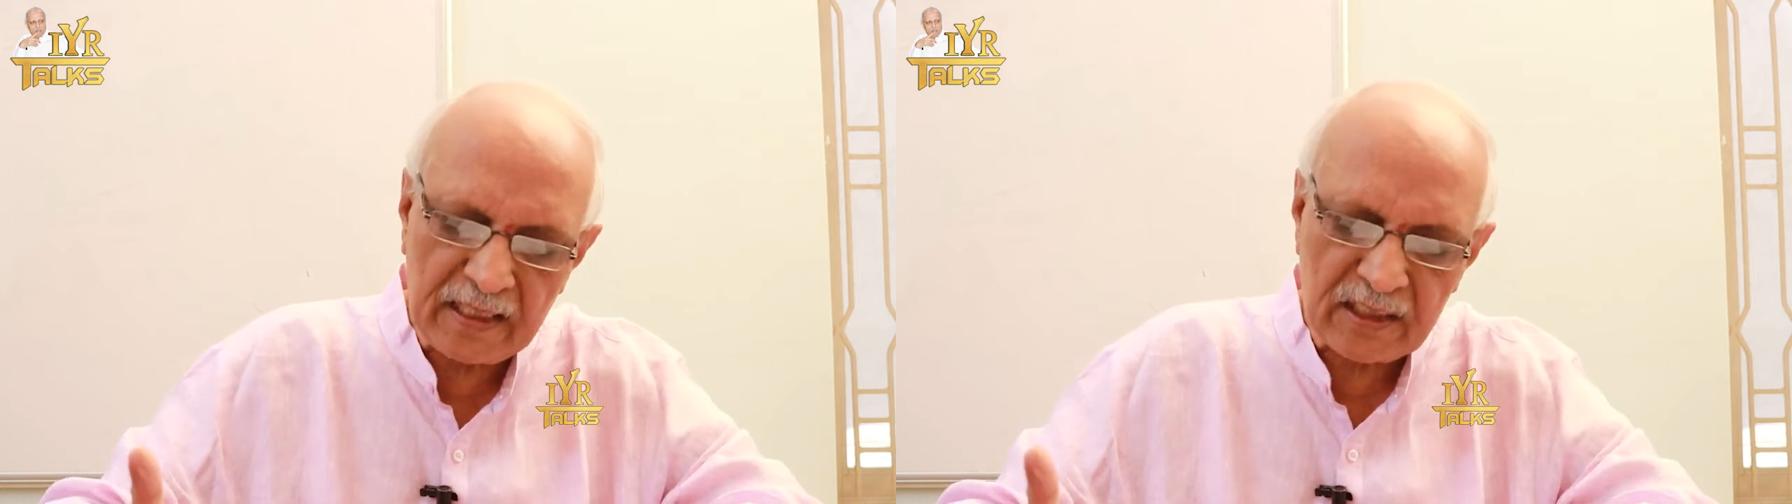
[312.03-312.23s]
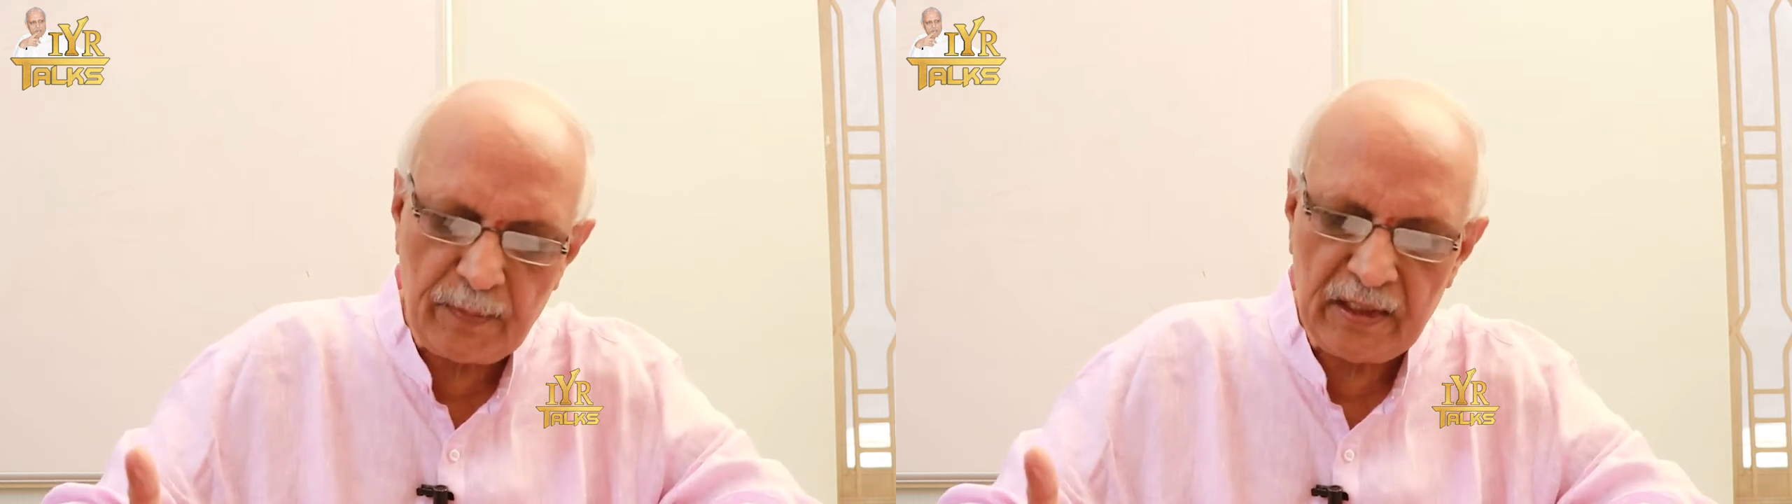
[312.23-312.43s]

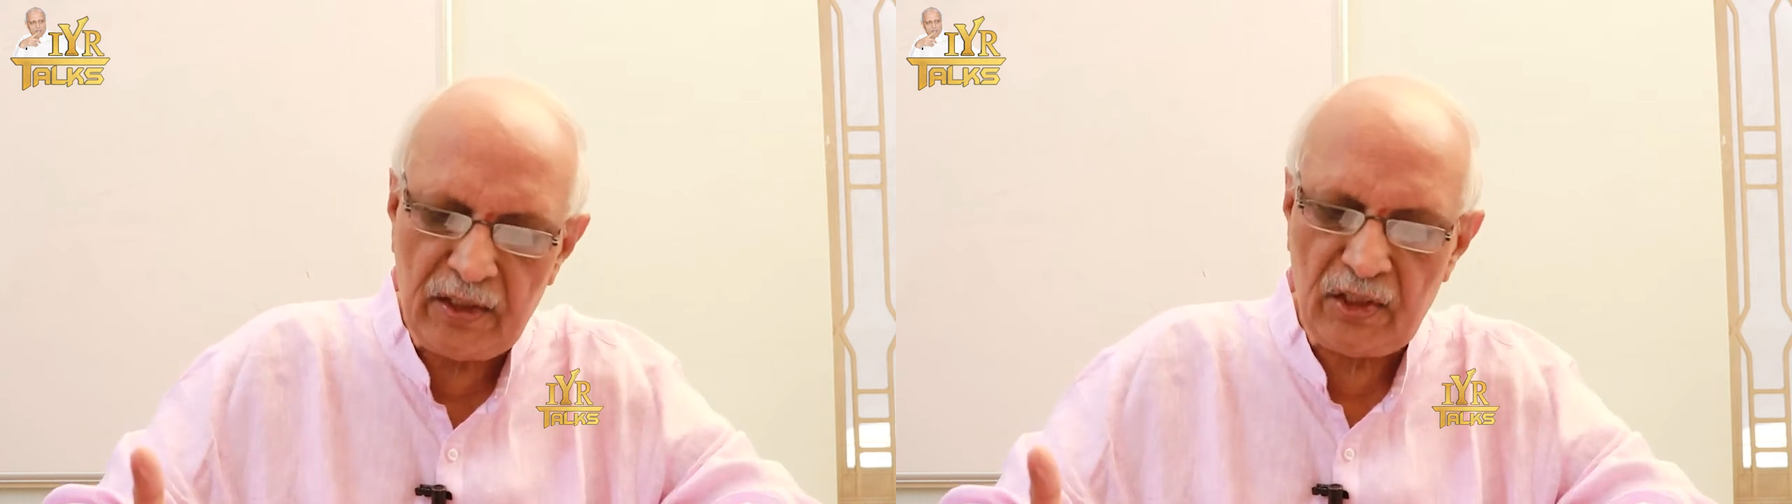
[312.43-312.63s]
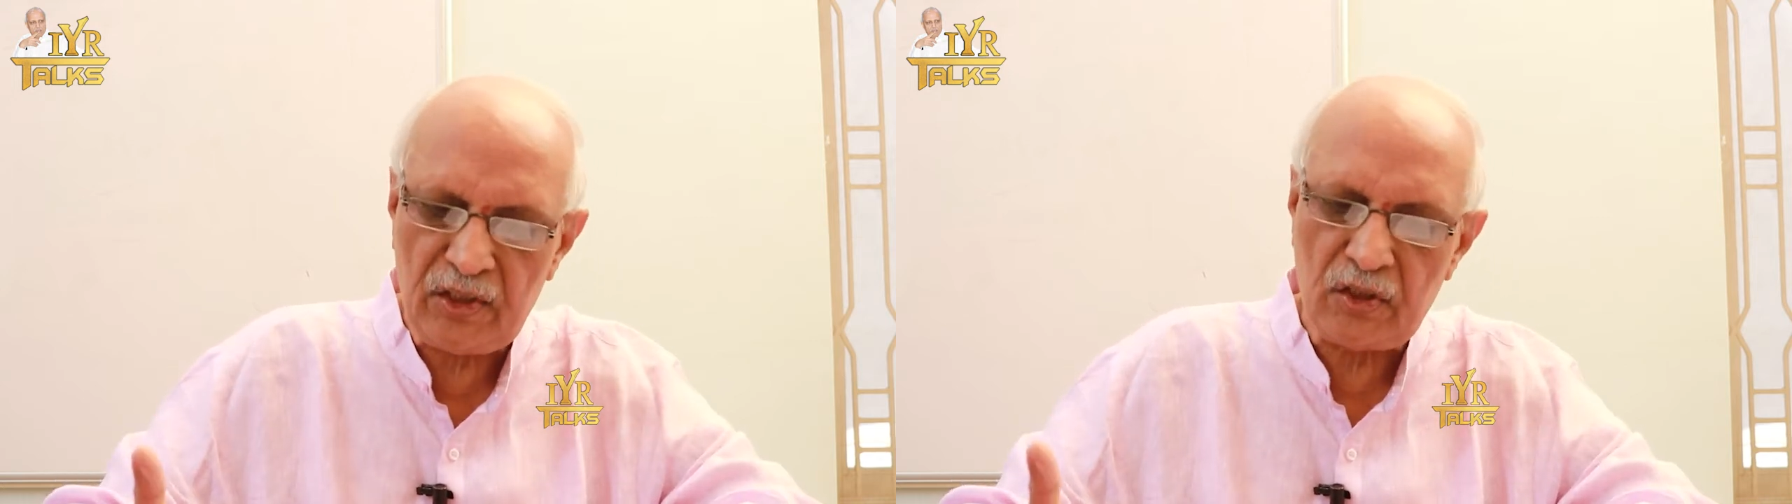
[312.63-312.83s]

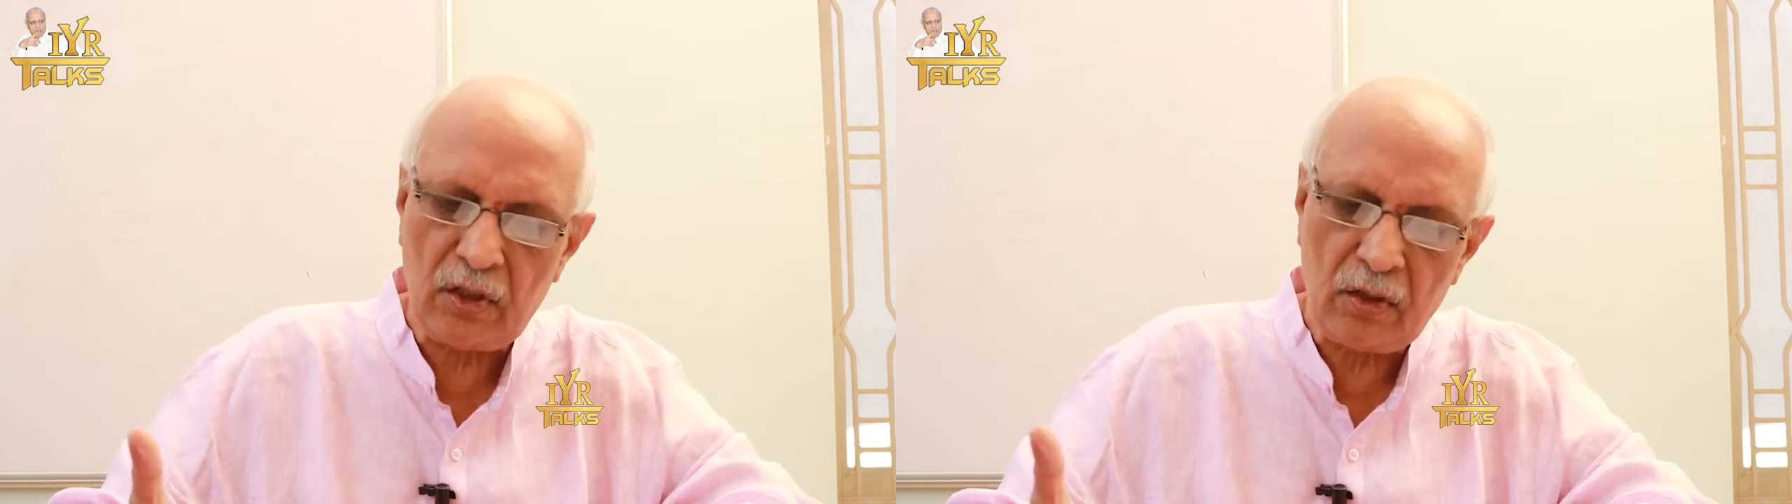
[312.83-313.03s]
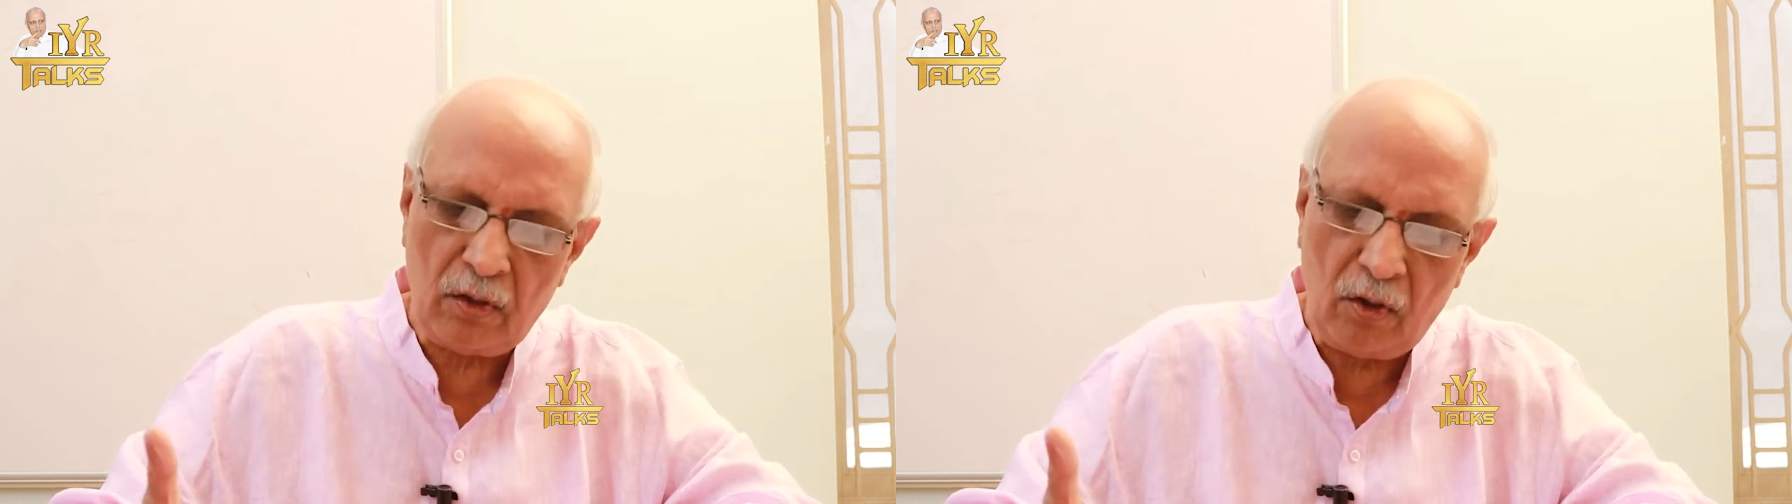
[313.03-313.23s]

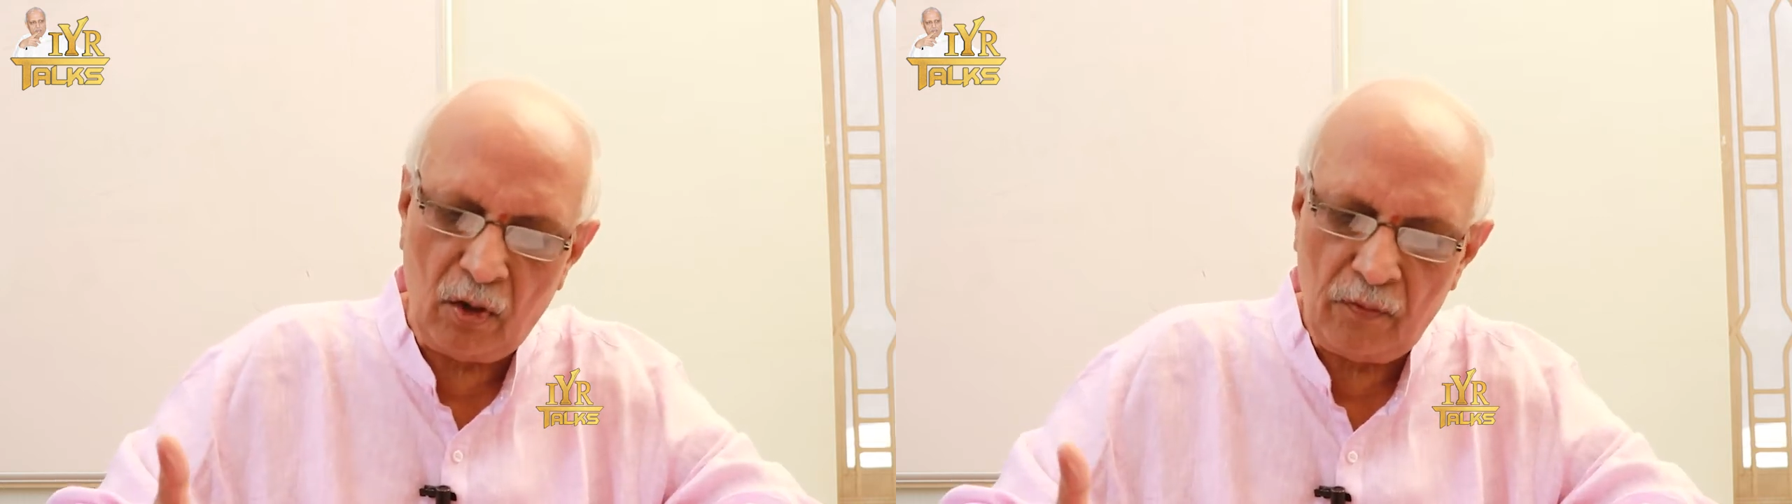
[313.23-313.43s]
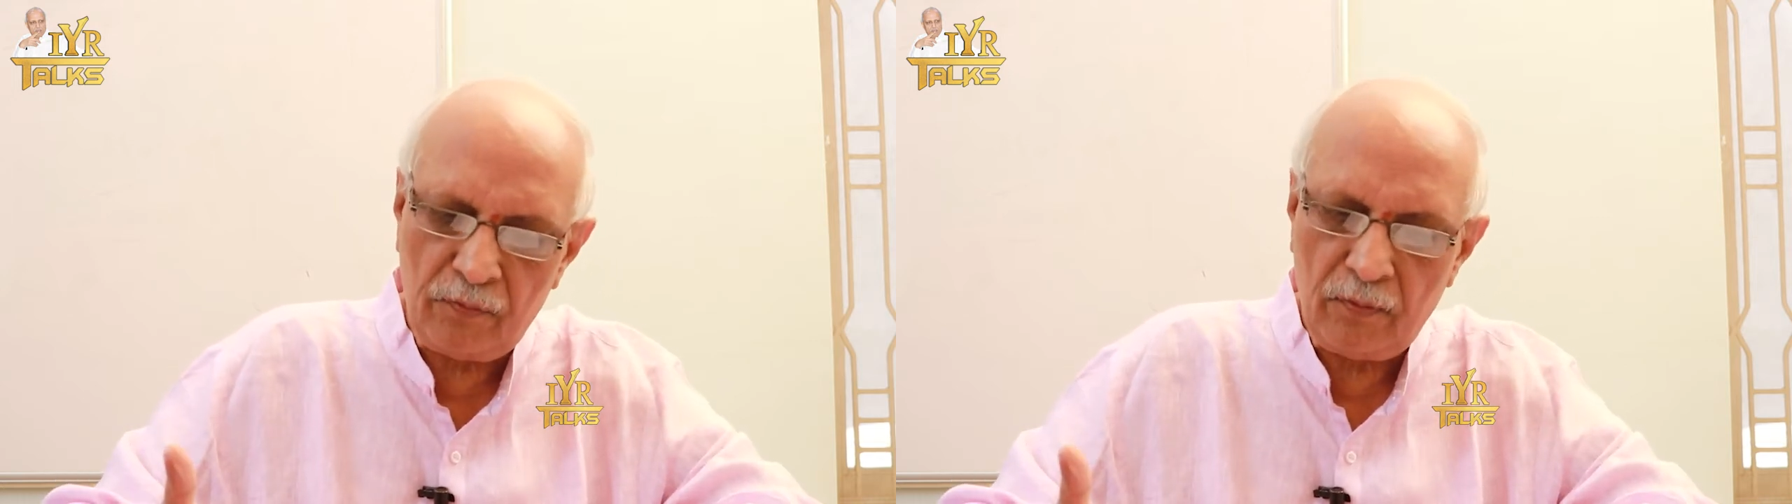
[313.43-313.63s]
expenditure
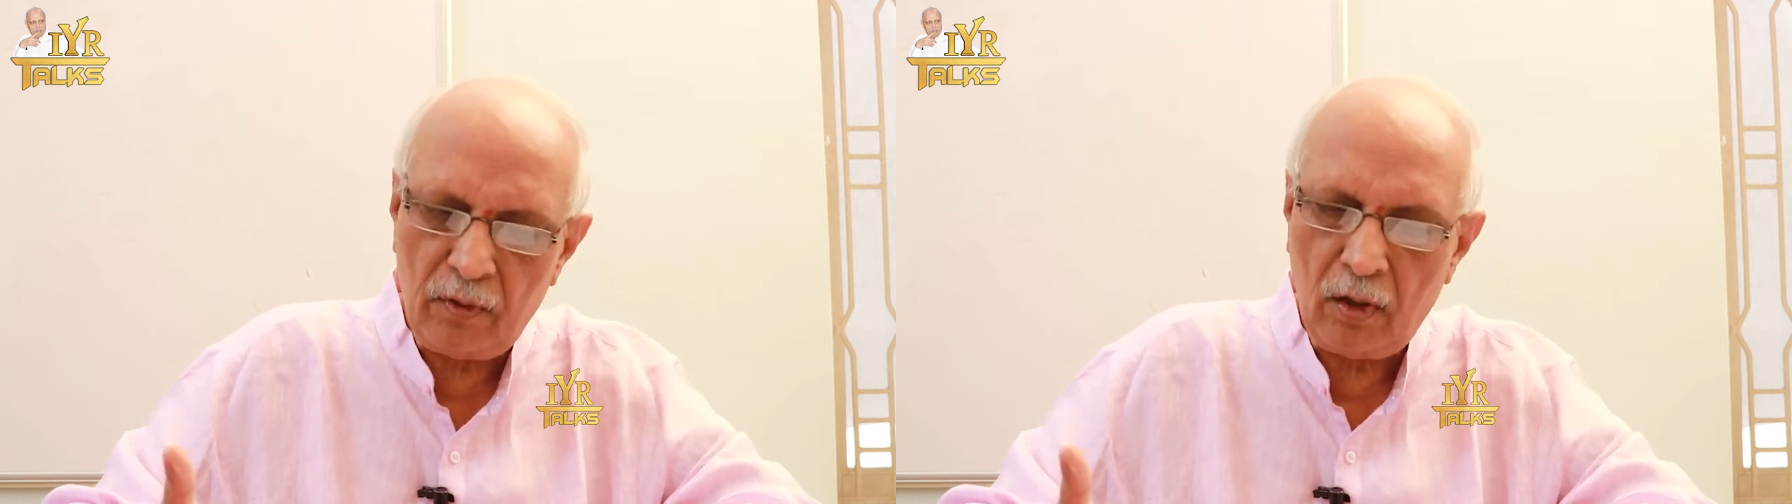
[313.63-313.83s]
of